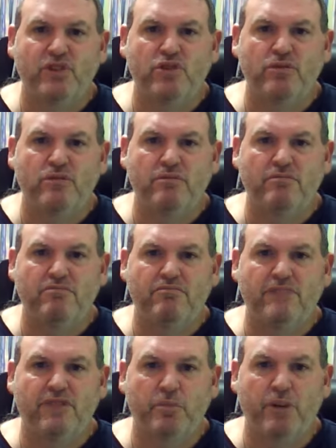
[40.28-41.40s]

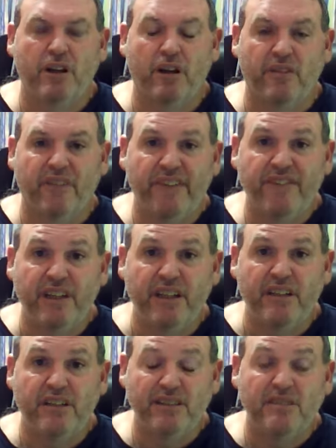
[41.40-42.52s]
if you put a lot of effort
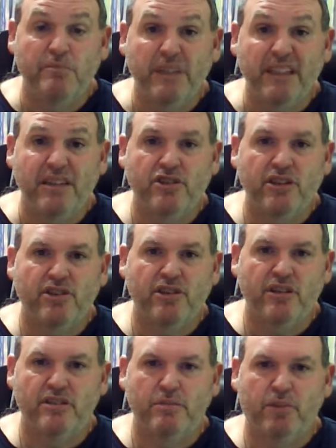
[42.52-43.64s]
in, it doesn't mean that you're actually
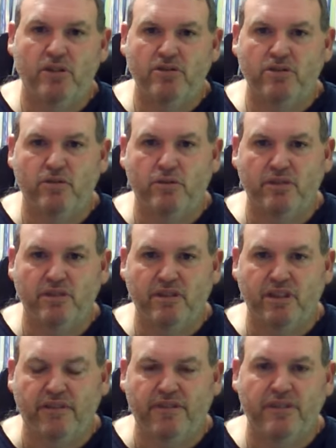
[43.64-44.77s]
going to pass your course
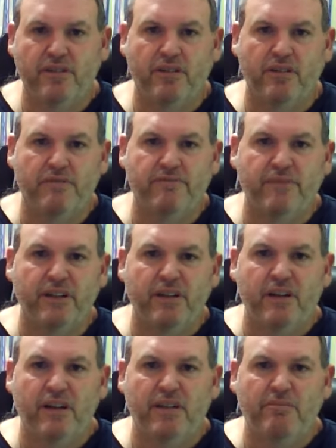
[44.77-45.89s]
itself. So
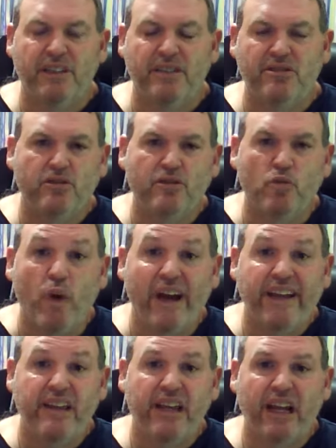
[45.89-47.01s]
there's a certain
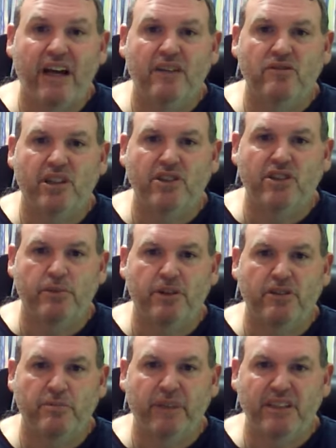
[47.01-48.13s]
way that I like to actually
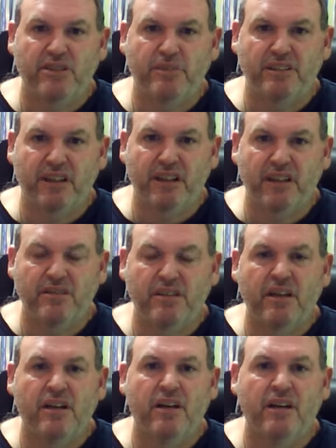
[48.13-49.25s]
approach management
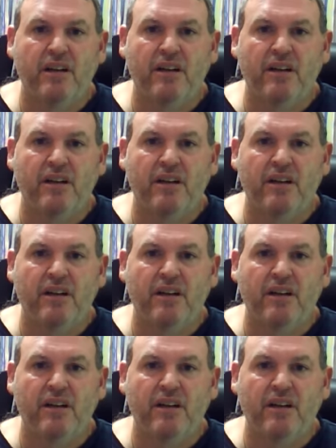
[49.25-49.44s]
accounting,